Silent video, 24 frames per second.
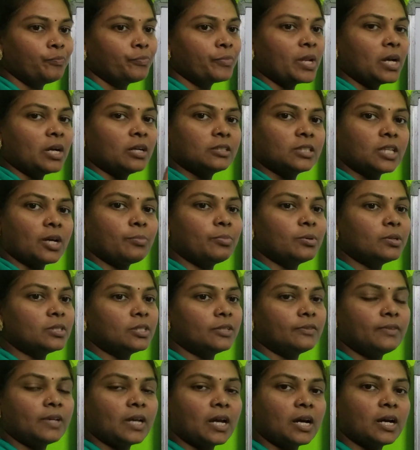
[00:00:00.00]
Suppose
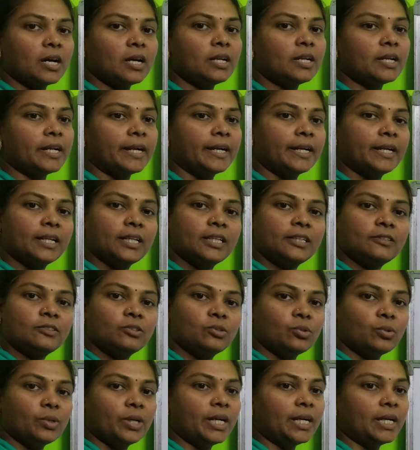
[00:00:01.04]
if you are entering
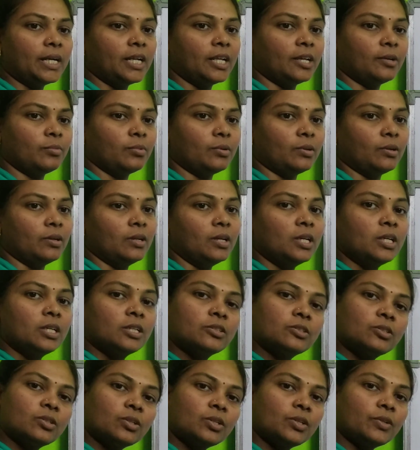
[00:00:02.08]
student table,
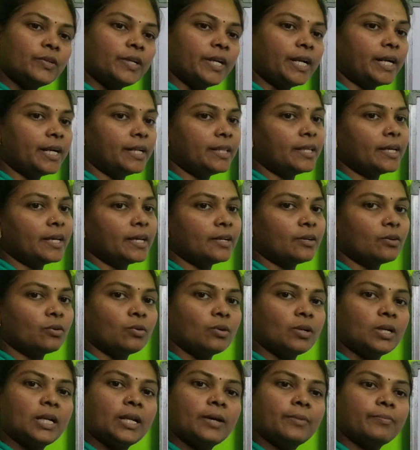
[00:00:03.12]
so you need their roll
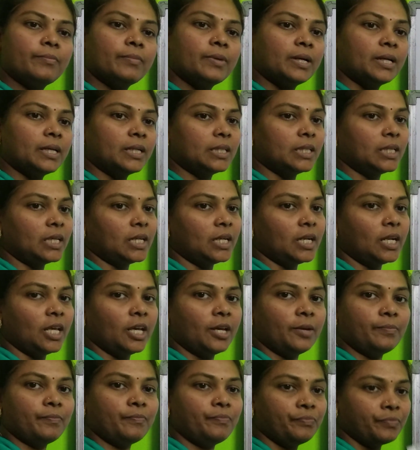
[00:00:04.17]
number, their
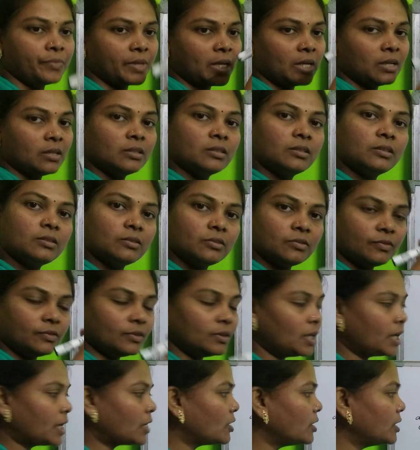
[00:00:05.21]
name.
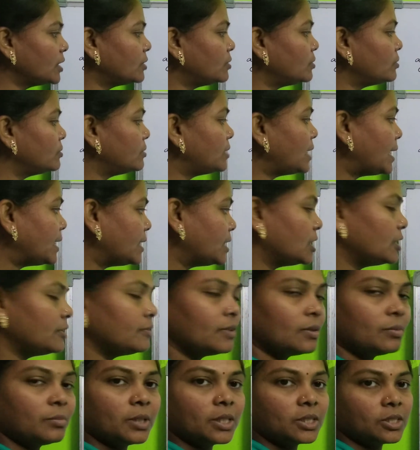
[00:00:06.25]
According to that
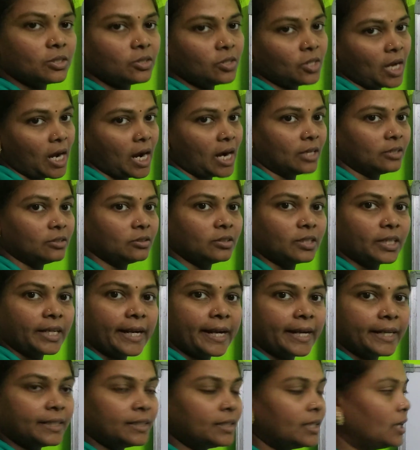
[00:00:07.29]
information you have to
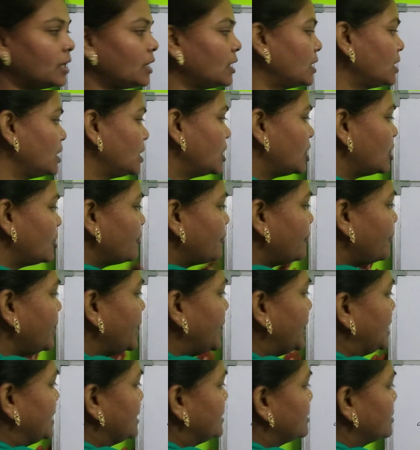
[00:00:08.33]
create the
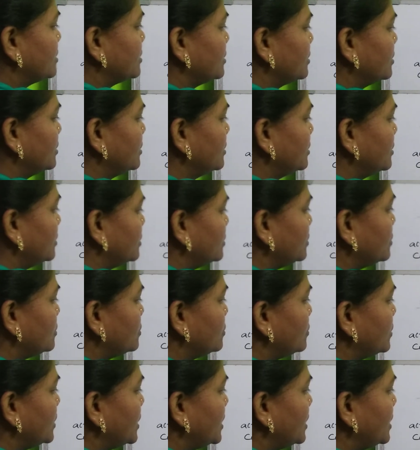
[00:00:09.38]
fields.
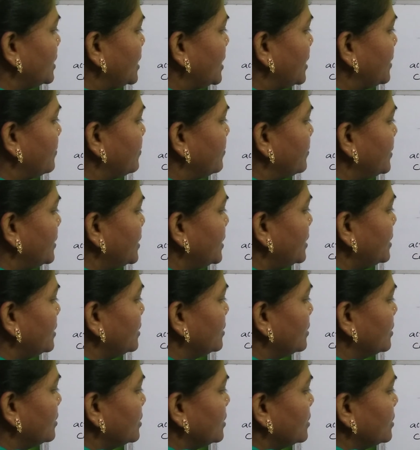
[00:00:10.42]
Student number,
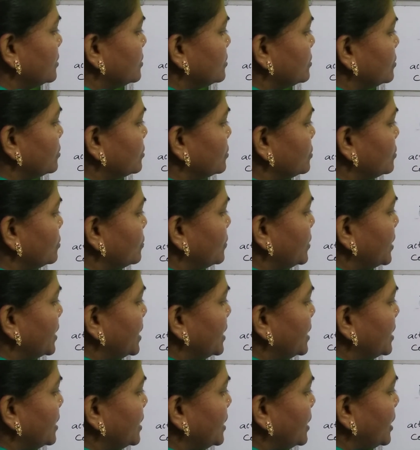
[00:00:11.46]
so student
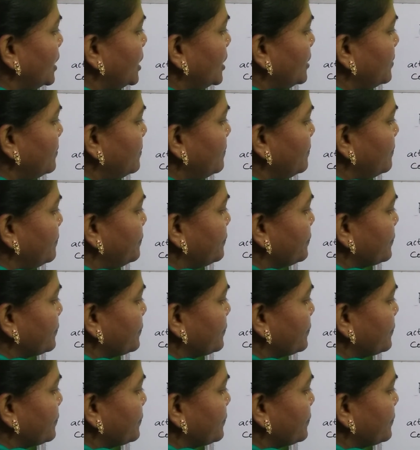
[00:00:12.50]
name,